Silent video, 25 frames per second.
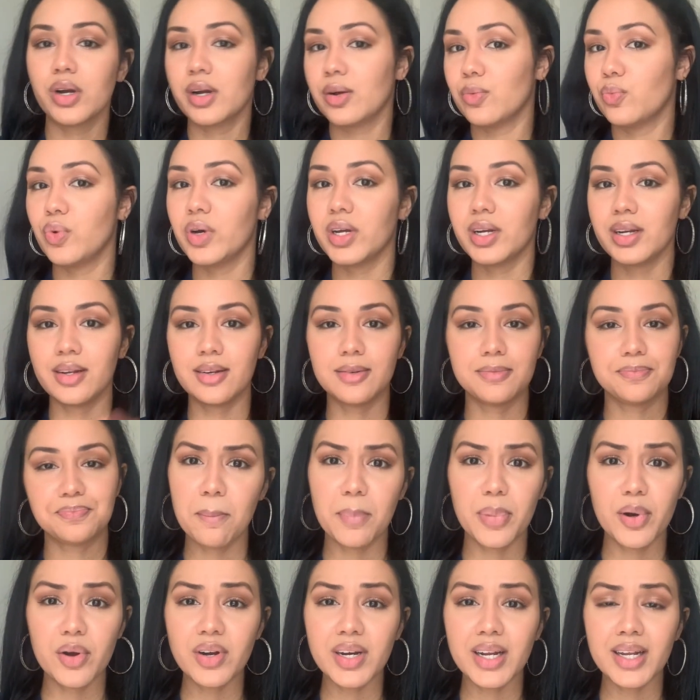it wouldn't
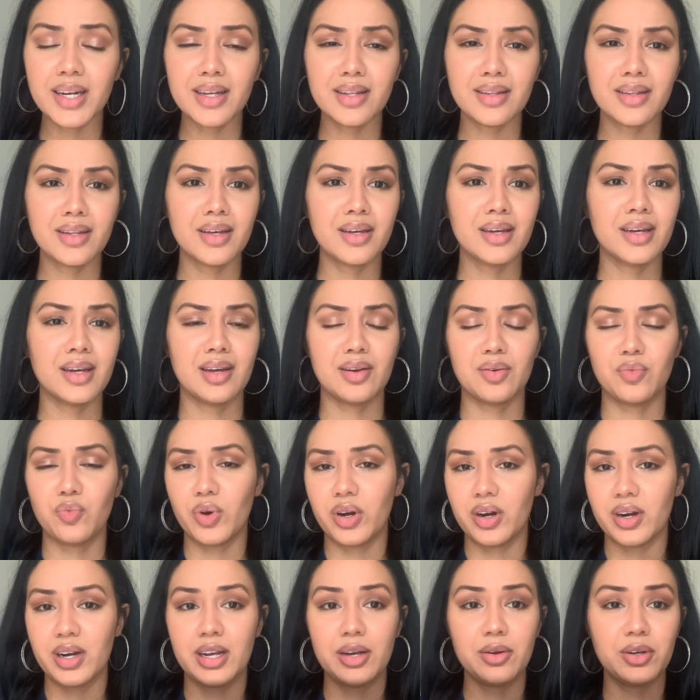burn anything and
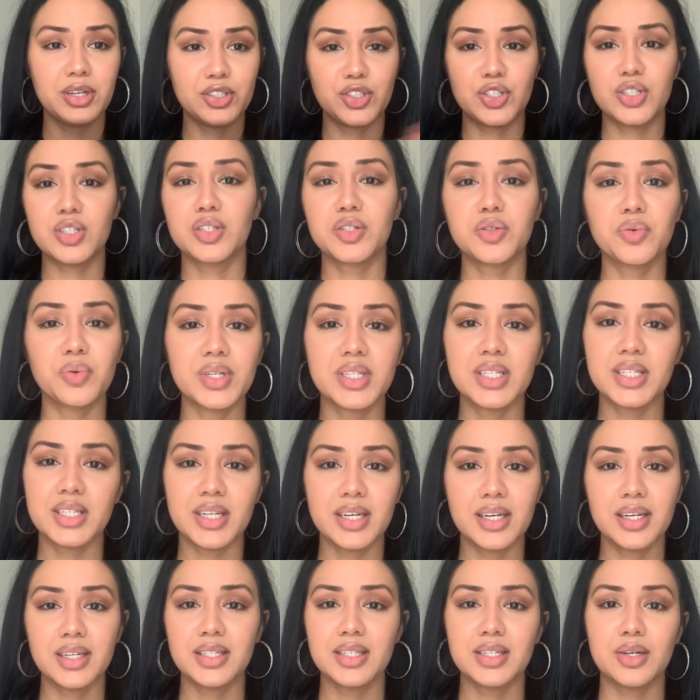where it could just do its
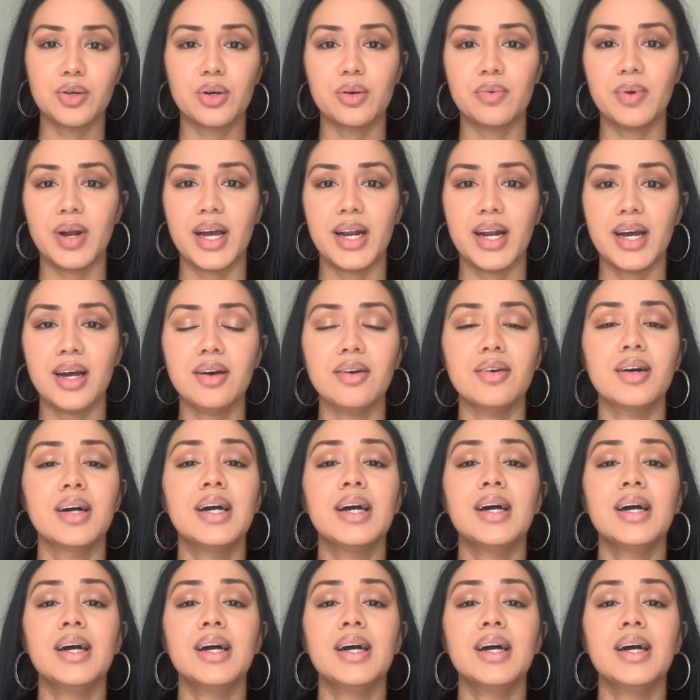thing until it ran out,